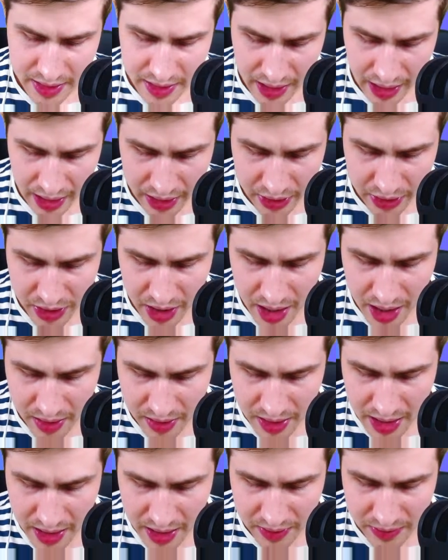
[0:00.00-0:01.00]
I don't know
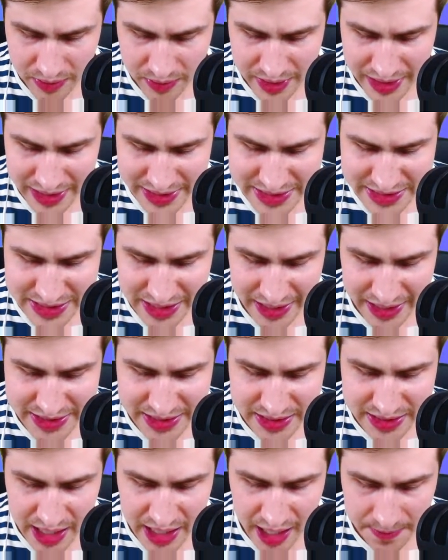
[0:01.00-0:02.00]
how
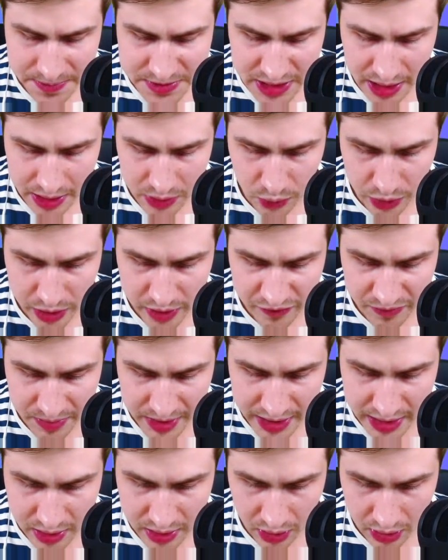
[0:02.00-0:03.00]
exciting the upside would have
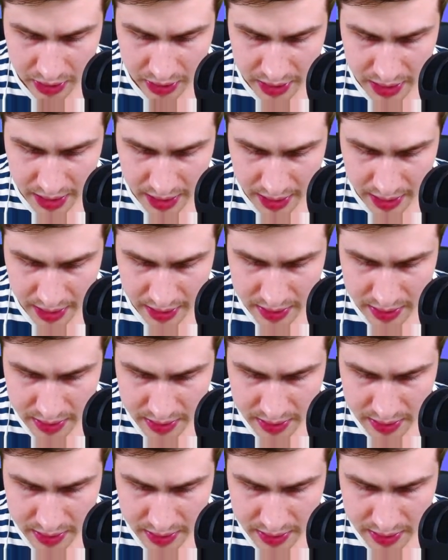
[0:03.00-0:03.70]
been on